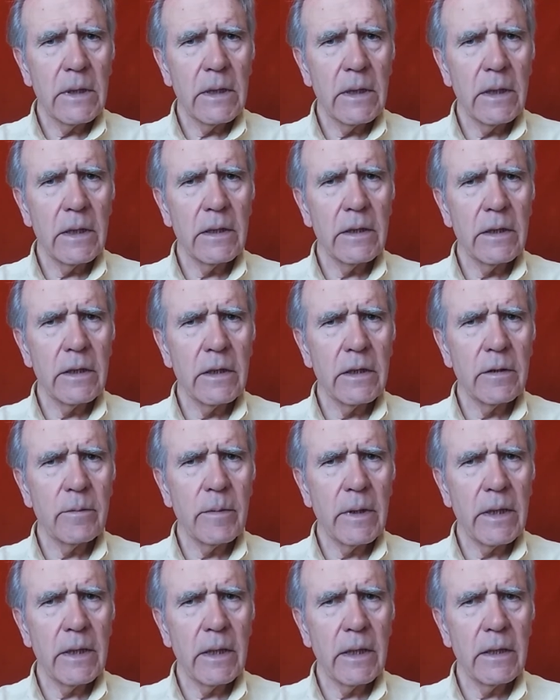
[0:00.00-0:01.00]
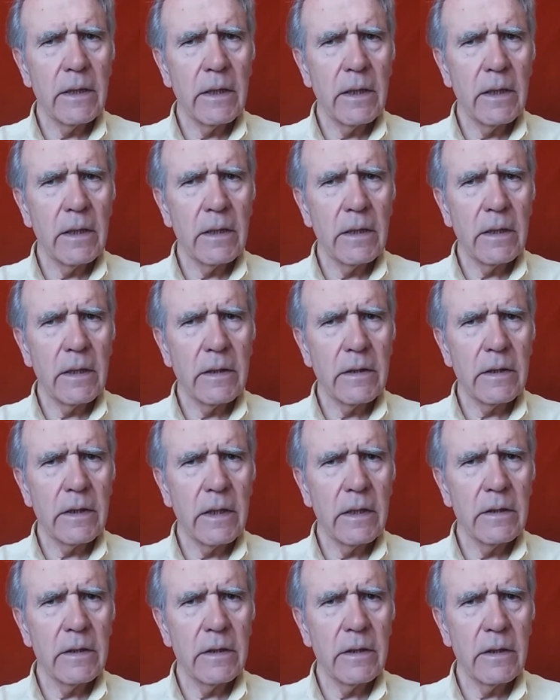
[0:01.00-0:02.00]
It is by adding
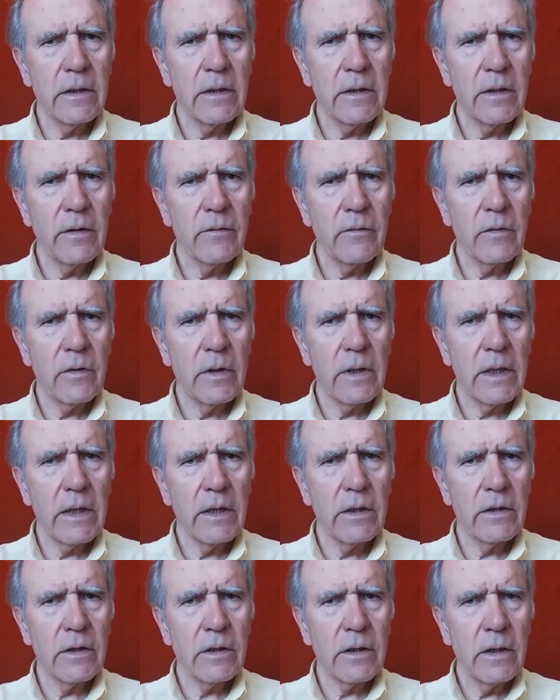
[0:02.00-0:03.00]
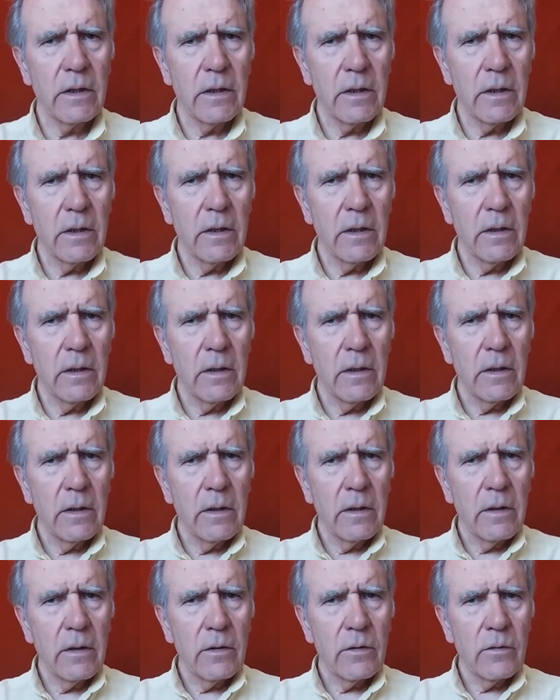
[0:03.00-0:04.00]
sensitive knowledge
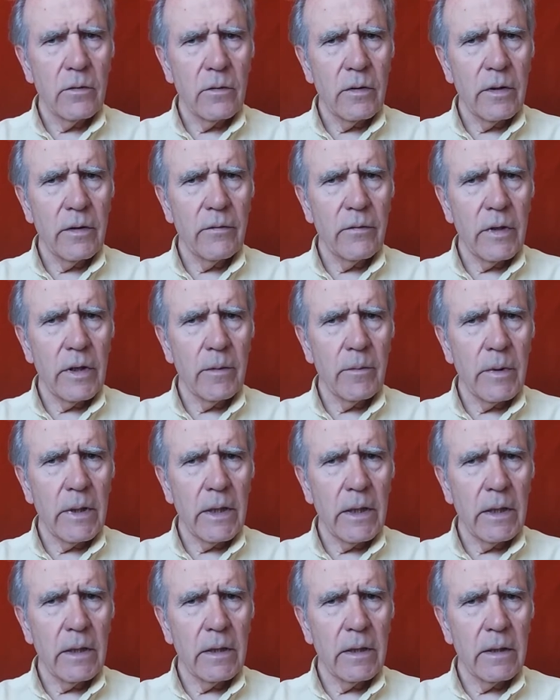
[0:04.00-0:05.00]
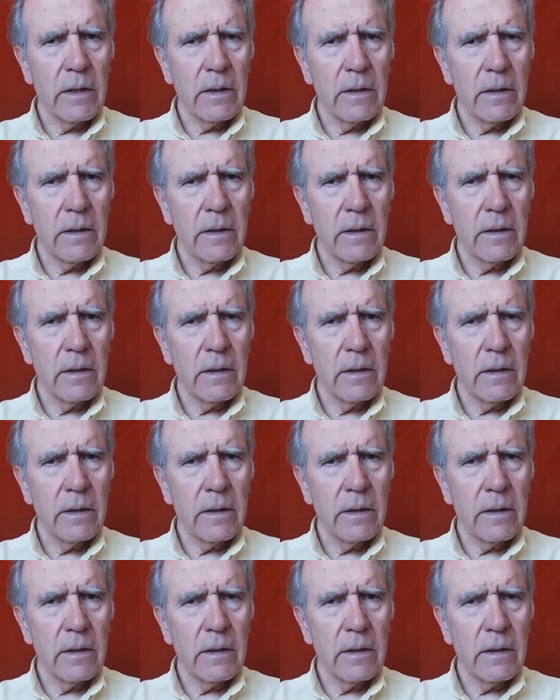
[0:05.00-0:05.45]
to living being